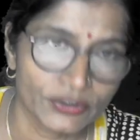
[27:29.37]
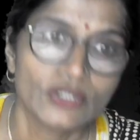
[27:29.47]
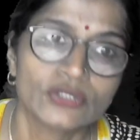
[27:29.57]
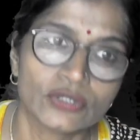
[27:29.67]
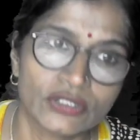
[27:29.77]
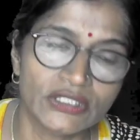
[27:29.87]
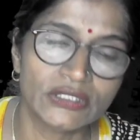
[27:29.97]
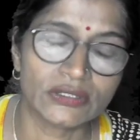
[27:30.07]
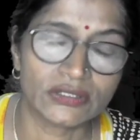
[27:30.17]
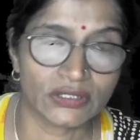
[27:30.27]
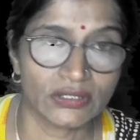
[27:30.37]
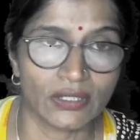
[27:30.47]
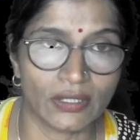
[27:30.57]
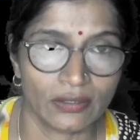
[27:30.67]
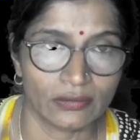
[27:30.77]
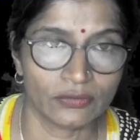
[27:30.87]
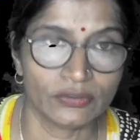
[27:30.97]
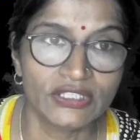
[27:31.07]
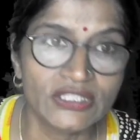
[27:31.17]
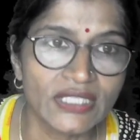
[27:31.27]
So these
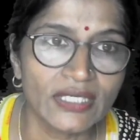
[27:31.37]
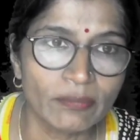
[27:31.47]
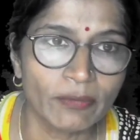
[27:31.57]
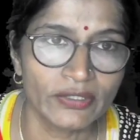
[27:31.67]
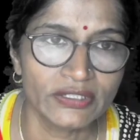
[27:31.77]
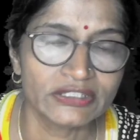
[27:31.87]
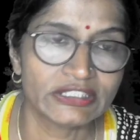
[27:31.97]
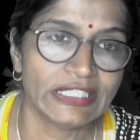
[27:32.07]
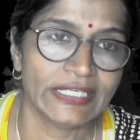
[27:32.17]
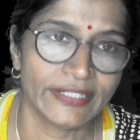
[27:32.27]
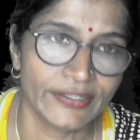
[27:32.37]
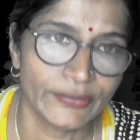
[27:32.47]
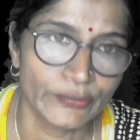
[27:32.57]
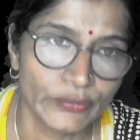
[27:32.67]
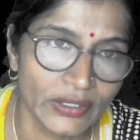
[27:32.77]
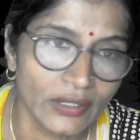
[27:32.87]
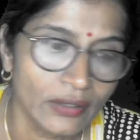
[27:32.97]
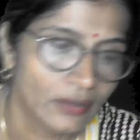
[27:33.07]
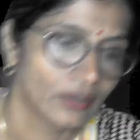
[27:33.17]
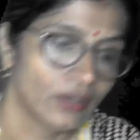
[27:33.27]
are the points related to the
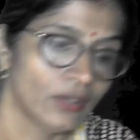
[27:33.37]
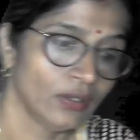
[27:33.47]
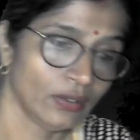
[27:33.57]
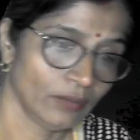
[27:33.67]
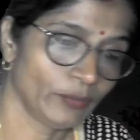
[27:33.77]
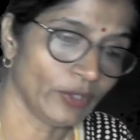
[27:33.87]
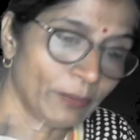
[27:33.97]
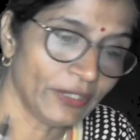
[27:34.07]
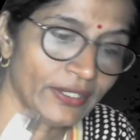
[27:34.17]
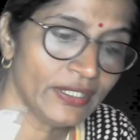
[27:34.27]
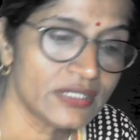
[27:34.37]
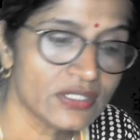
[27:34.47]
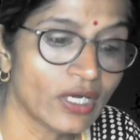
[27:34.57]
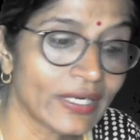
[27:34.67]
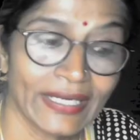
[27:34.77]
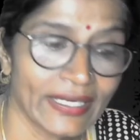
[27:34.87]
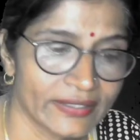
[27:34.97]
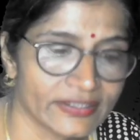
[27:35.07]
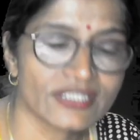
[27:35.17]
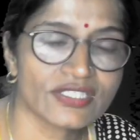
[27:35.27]
properties or
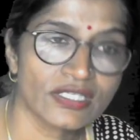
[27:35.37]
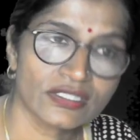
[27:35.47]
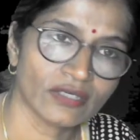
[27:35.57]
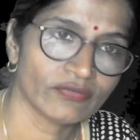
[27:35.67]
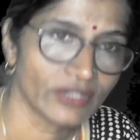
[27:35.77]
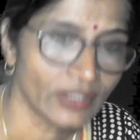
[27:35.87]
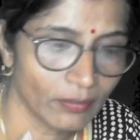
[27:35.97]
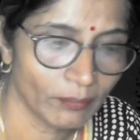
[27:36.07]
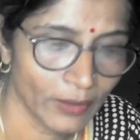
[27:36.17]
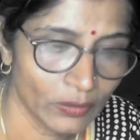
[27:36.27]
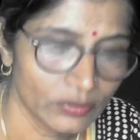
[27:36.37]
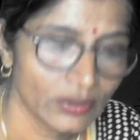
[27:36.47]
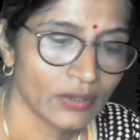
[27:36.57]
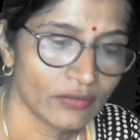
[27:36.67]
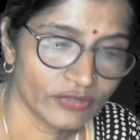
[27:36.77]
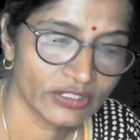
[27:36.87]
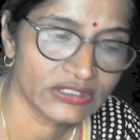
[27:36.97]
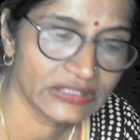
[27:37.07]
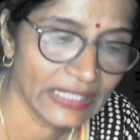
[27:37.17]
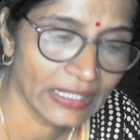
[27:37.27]
characteristics of the compound. First,
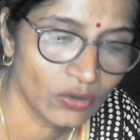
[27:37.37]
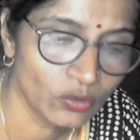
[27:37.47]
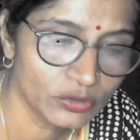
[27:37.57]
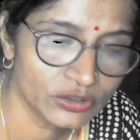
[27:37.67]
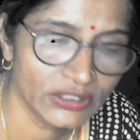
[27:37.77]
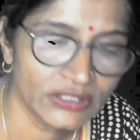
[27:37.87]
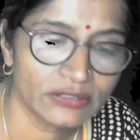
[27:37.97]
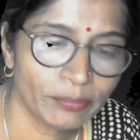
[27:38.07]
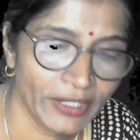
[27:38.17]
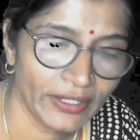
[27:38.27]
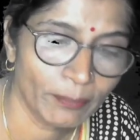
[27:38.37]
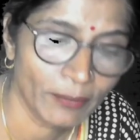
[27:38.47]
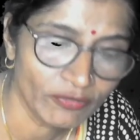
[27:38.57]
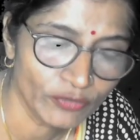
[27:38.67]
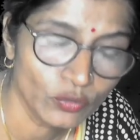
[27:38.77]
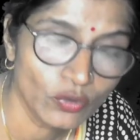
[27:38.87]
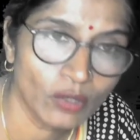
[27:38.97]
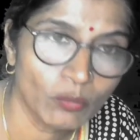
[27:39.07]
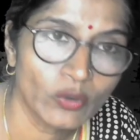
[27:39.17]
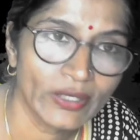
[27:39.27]
they are homogeneous, made up of two or
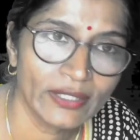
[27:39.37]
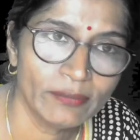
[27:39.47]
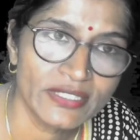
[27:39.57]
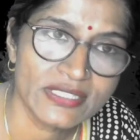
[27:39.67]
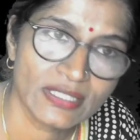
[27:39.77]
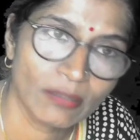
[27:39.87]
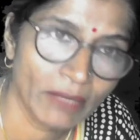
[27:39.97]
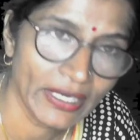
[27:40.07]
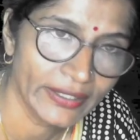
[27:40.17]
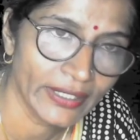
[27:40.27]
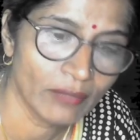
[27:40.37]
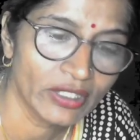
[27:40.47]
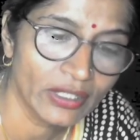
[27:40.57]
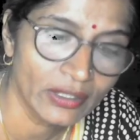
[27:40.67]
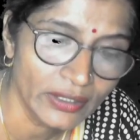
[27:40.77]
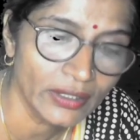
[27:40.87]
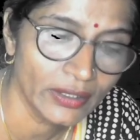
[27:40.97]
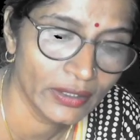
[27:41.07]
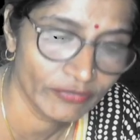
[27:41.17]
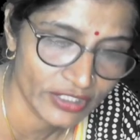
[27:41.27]
more elements combined chemically in
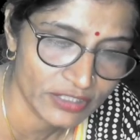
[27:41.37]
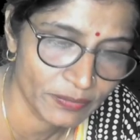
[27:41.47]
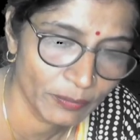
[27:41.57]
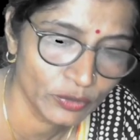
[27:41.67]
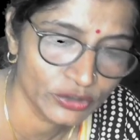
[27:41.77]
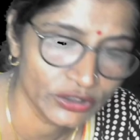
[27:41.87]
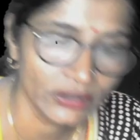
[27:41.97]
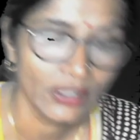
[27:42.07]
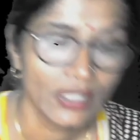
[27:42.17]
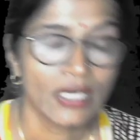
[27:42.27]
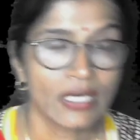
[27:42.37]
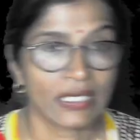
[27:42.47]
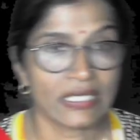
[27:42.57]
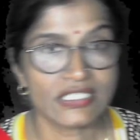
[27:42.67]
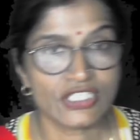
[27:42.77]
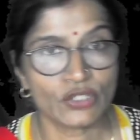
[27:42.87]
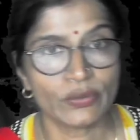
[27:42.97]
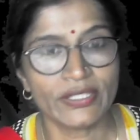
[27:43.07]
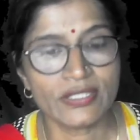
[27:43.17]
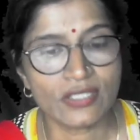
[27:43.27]
a fixed proportion.
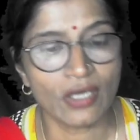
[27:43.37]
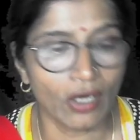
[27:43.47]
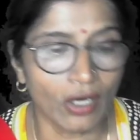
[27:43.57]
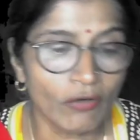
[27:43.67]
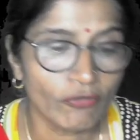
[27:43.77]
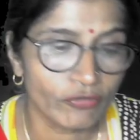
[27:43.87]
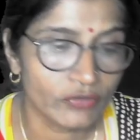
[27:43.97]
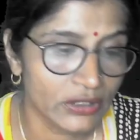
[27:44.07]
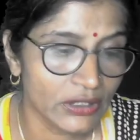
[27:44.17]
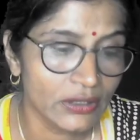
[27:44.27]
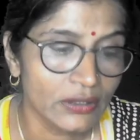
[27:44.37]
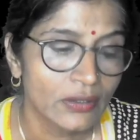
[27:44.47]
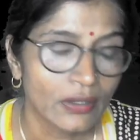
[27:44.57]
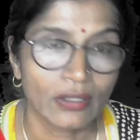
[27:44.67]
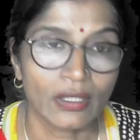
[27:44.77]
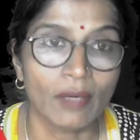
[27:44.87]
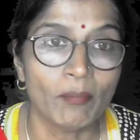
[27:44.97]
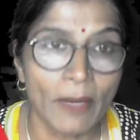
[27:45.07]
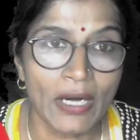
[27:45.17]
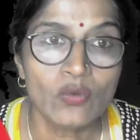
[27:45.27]
Constituents of the
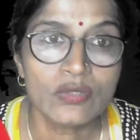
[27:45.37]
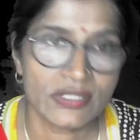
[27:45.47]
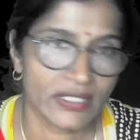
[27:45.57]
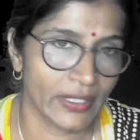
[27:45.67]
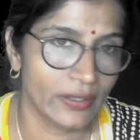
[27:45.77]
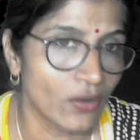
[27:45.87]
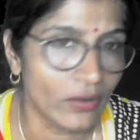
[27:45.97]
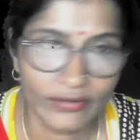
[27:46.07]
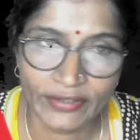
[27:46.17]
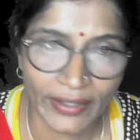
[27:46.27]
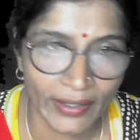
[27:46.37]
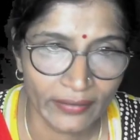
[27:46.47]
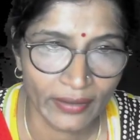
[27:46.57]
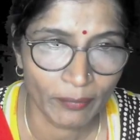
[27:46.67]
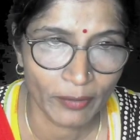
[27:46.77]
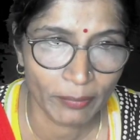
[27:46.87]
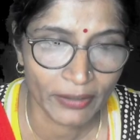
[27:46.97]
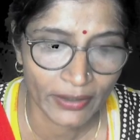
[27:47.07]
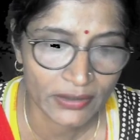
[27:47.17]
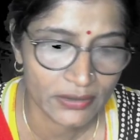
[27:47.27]
compounds cannot retain their
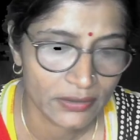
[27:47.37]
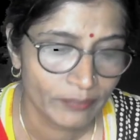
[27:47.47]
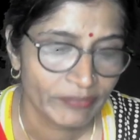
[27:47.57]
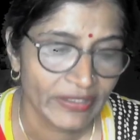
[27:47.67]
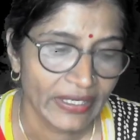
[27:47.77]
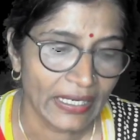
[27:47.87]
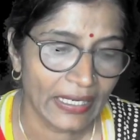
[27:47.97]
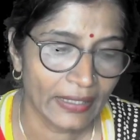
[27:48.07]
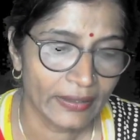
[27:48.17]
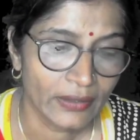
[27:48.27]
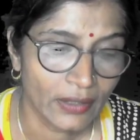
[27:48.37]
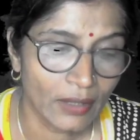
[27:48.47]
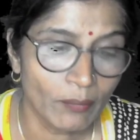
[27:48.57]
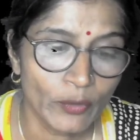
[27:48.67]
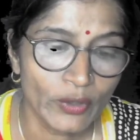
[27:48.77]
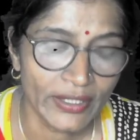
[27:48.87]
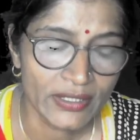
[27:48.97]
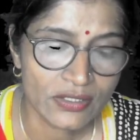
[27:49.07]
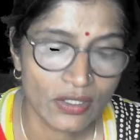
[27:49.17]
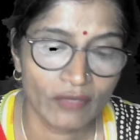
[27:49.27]
properties, and components
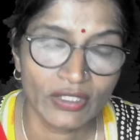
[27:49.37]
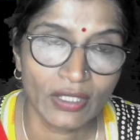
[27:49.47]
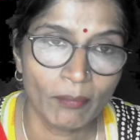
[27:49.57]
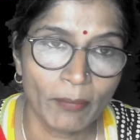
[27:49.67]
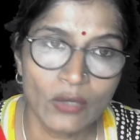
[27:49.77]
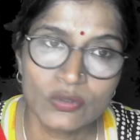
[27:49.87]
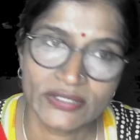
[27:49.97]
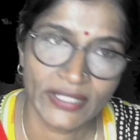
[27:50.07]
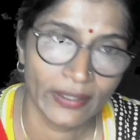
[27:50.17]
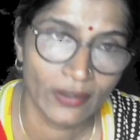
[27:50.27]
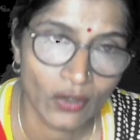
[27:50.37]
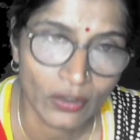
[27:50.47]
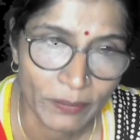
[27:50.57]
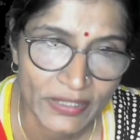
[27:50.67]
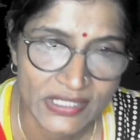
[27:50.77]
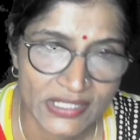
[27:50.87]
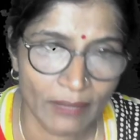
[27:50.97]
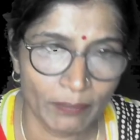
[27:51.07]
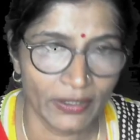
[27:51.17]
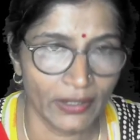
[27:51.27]
of the compounds cannot be
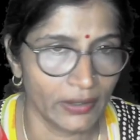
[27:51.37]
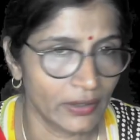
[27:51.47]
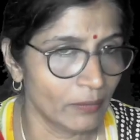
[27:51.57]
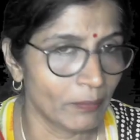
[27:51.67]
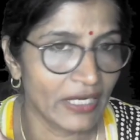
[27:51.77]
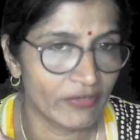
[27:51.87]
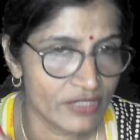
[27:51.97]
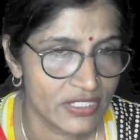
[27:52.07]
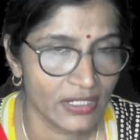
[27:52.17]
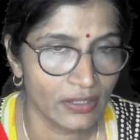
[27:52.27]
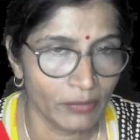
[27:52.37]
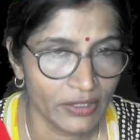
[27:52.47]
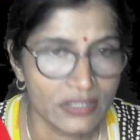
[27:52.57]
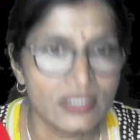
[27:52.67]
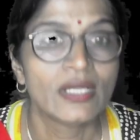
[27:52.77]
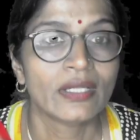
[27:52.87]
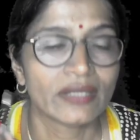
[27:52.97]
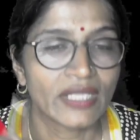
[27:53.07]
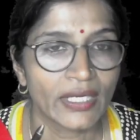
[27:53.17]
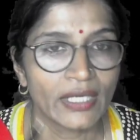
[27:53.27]
separated by physical means. They
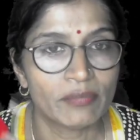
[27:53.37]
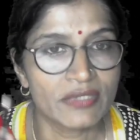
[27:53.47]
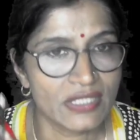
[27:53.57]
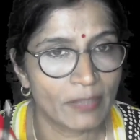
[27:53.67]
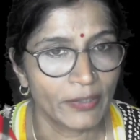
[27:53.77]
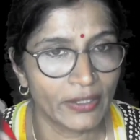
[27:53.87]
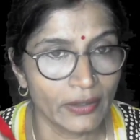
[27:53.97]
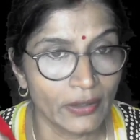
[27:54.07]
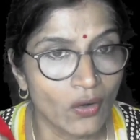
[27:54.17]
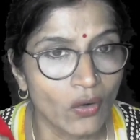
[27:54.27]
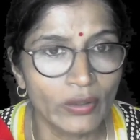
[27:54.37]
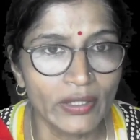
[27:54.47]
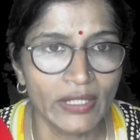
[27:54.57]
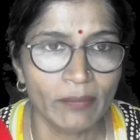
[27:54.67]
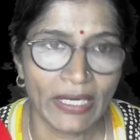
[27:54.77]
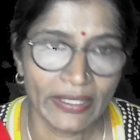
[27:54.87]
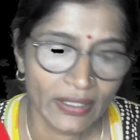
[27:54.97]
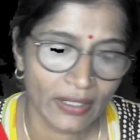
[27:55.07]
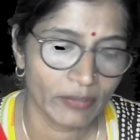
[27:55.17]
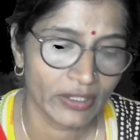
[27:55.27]
can be separated only by
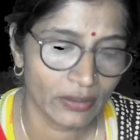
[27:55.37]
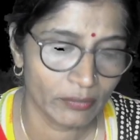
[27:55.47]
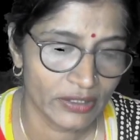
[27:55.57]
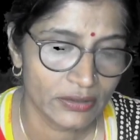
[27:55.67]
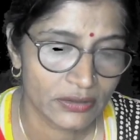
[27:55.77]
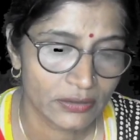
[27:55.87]
chemical means.